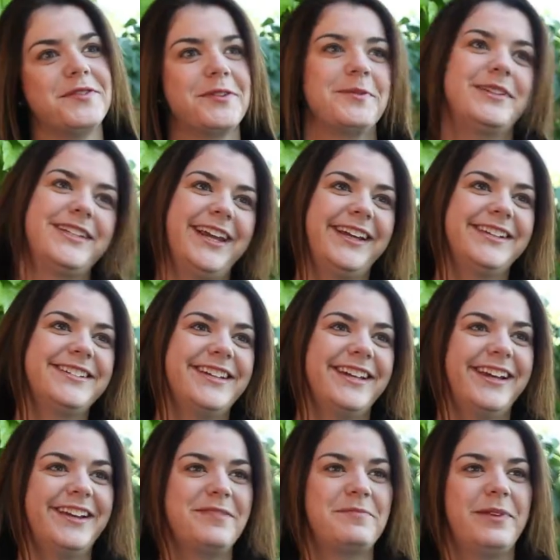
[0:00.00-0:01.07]

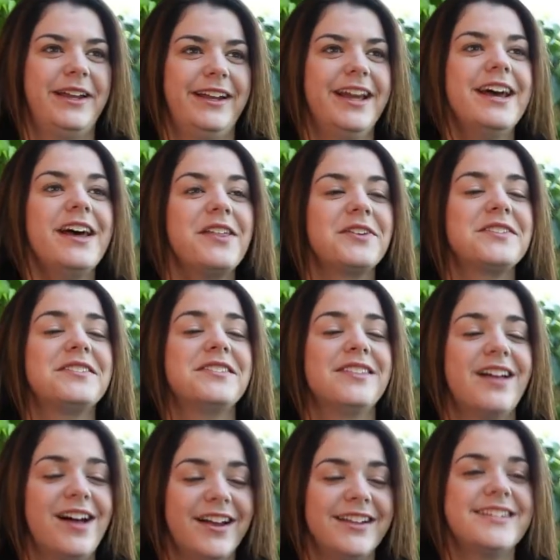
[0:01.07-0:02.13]
fermentation, but there's a
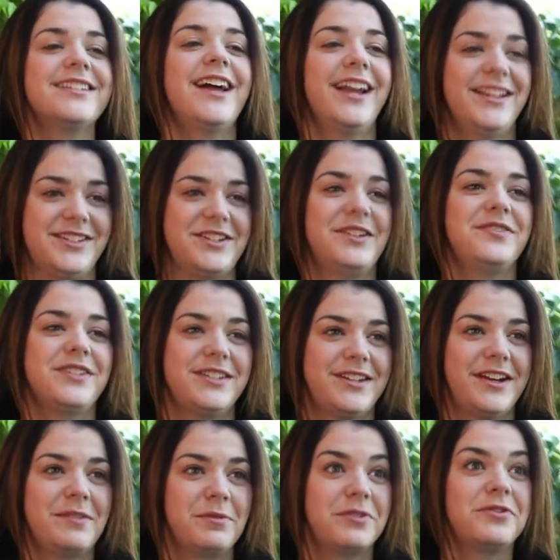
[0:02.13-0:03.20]
lot of science you have to
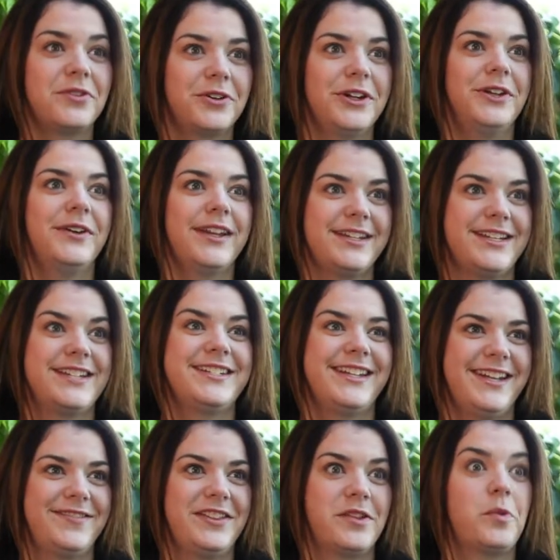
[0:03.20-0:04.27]
study before you get to
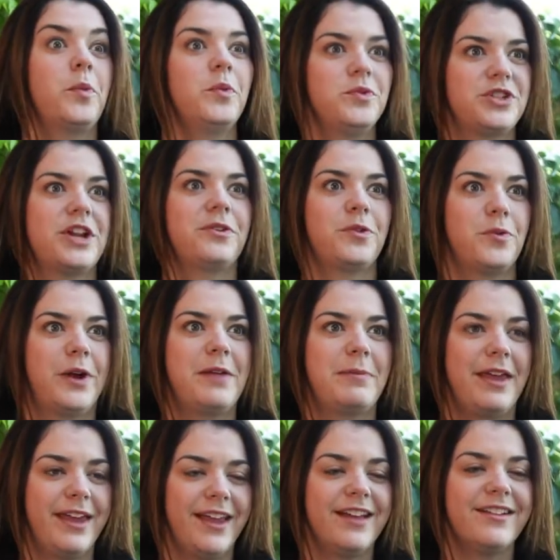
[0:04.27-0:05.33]
even the general
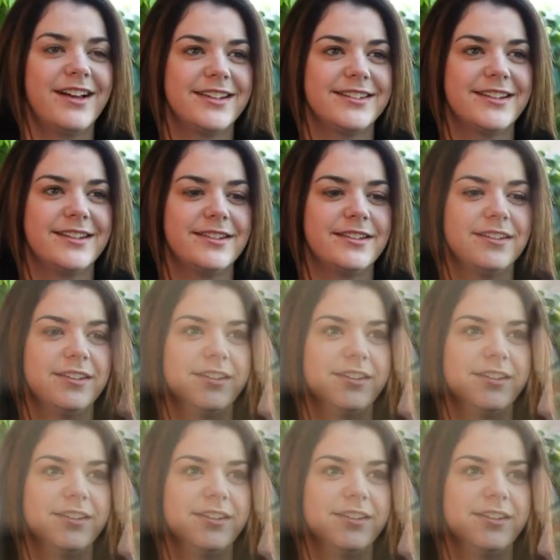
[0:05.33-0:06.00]
winemaking classes.